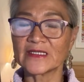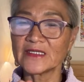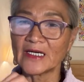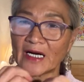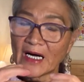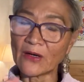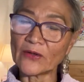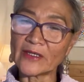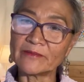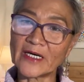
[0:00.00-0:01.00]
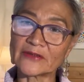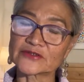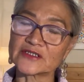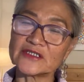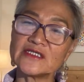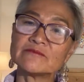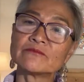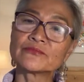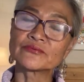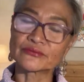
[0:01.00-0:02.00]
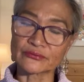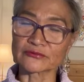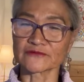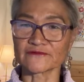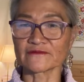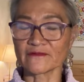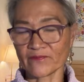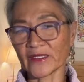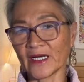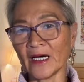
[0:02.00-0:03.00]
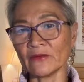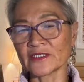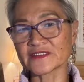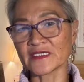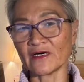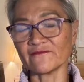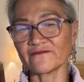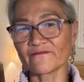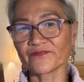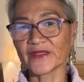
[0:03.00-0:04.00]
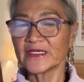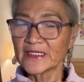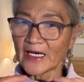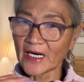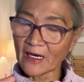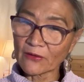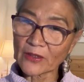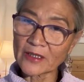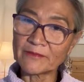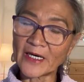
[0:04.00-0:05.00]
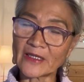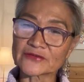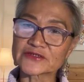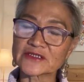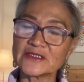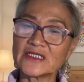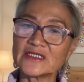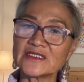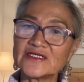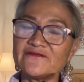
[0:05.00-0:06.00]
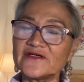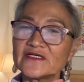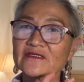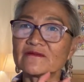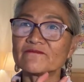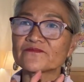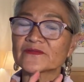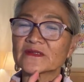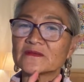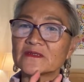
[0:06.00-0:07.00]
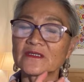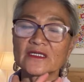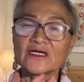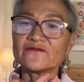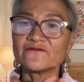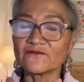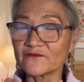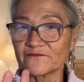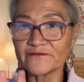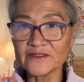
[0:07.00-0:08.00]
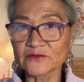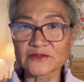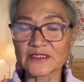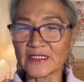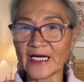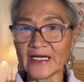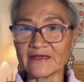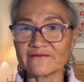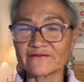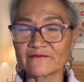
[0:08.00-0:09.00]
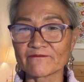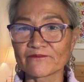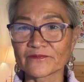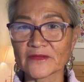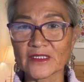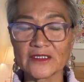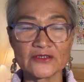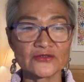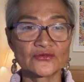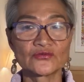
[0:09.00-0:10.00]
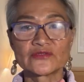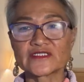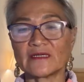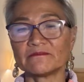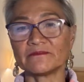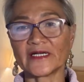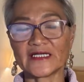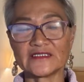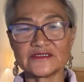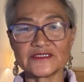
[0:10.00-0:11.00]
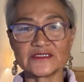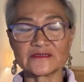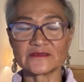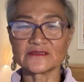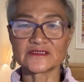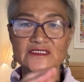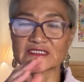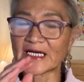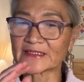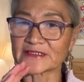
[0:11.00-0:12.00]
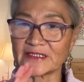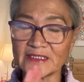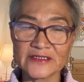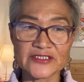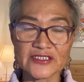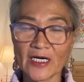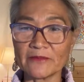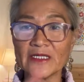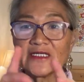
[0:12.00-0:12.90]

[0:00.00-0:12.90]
How about improve ourselves? How about living a fulfilled life? Do some painting, start and shop.